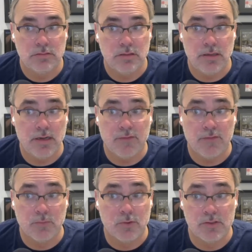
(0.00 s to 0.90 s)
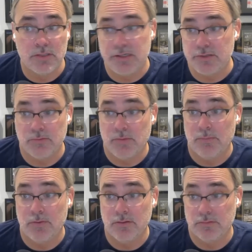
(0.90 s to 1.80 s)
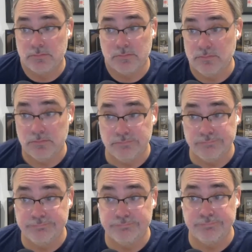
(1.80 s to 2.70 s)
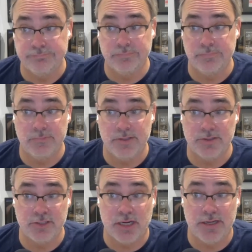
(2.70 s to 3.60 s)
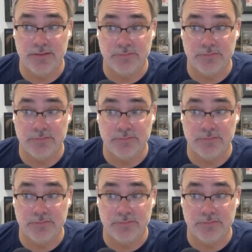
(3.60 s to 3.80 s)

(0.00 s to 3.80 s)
and then afterwards, I just remember the giant,